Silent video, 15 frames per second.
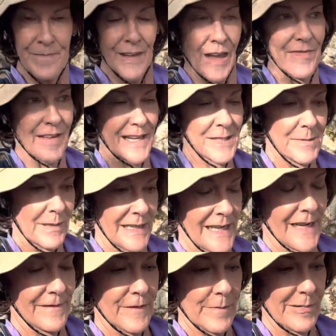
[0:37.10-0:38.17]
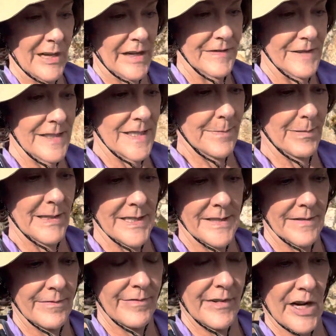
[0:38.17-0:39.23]
that's what I had for breakfast, plus
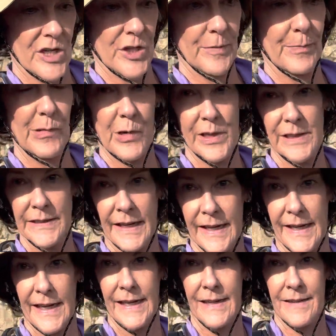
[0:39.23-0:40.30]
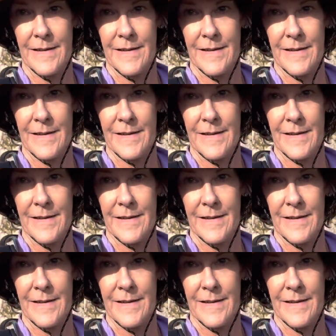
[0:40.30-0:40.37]
fresh boiled egg.